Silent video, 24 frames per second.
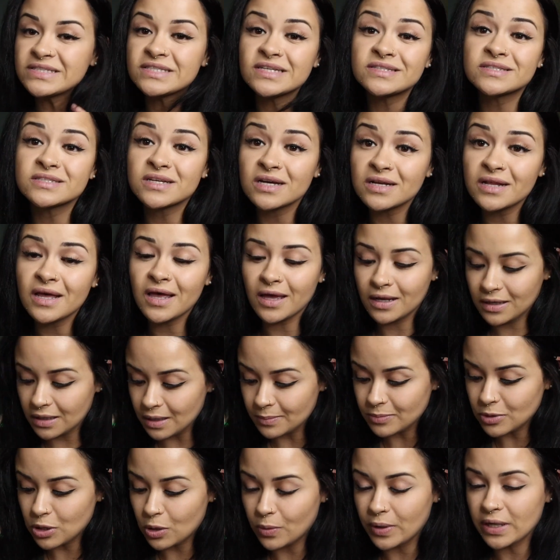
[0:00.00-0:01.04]
It's gonna end
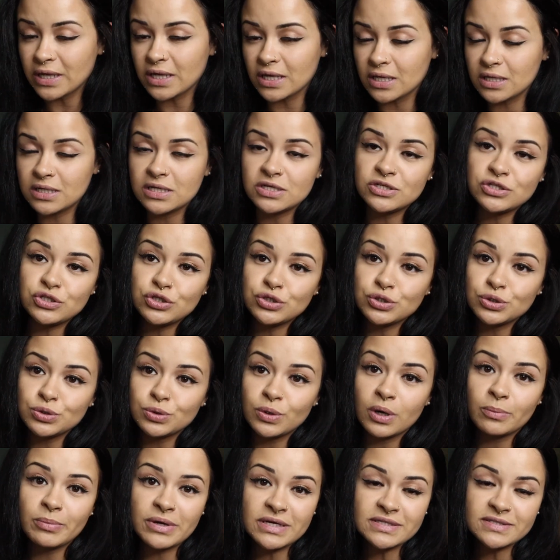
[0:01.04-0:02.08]
up going into
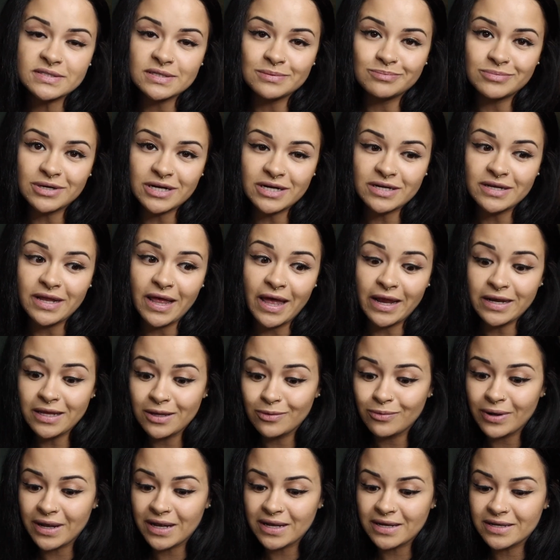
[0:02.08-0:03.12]
a messy bun
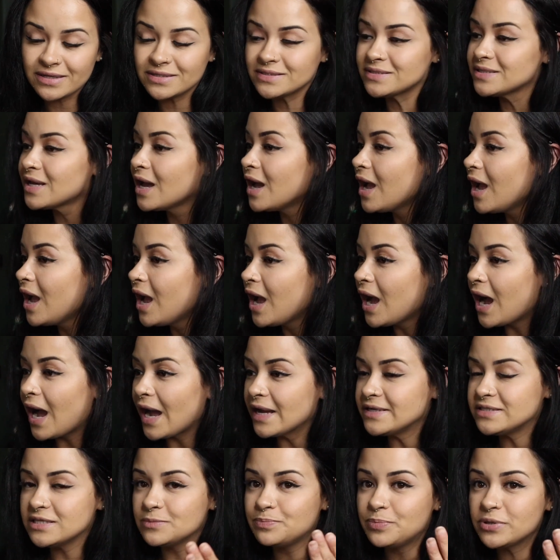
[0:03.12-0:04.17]
anyways. I
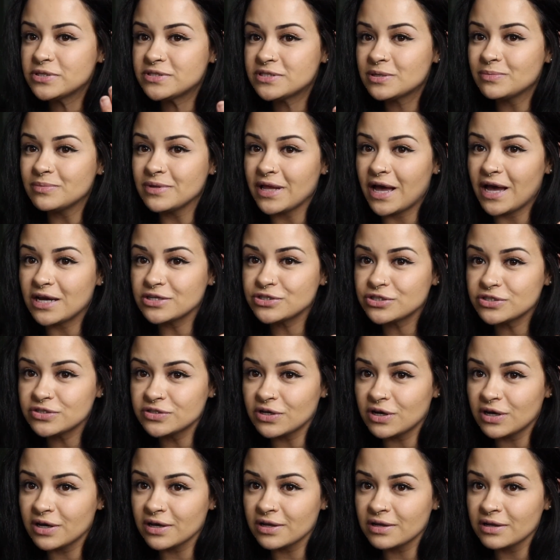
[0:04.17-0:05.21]
did put some lashes
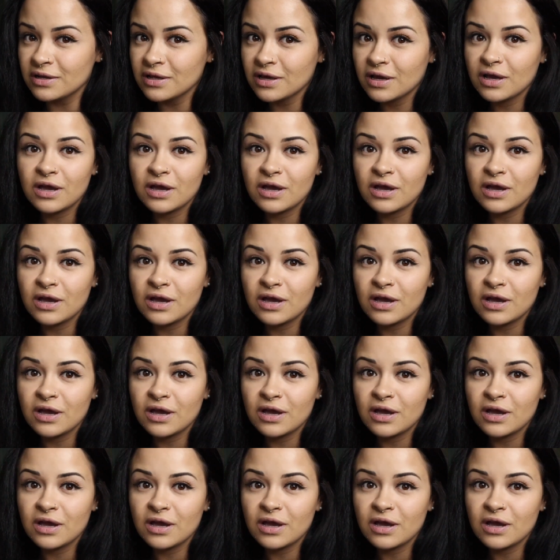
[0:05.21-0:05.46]
on.